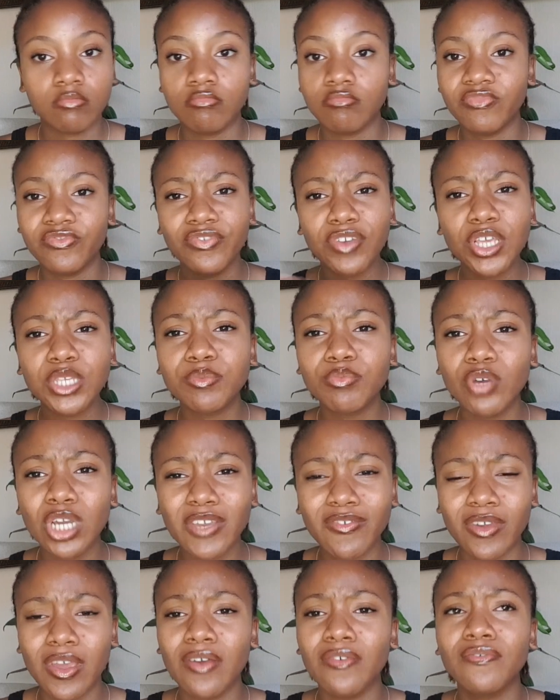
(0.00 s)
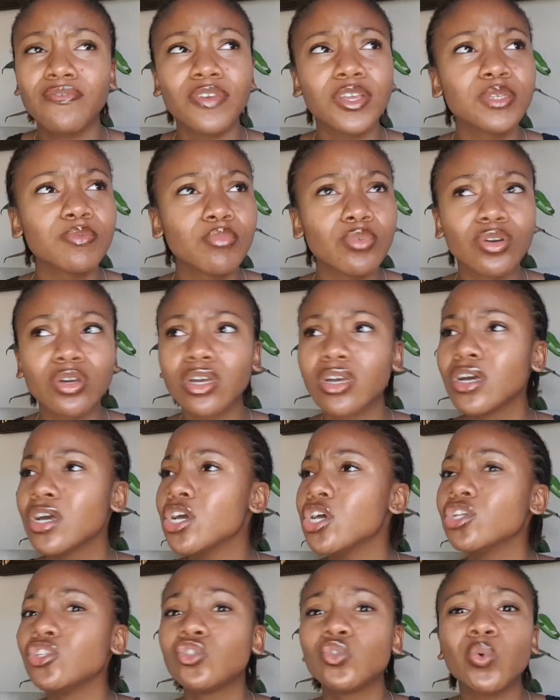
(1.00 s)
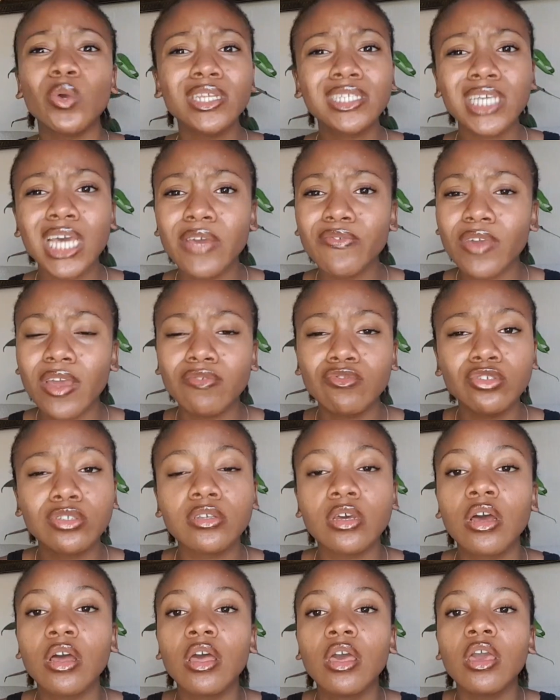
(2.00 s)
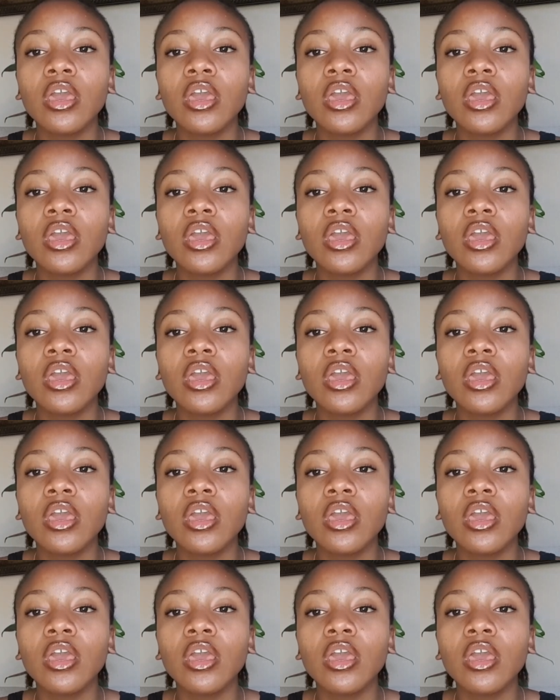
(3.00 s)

Facebook if you have Facebook. Twitter if you have Twitter.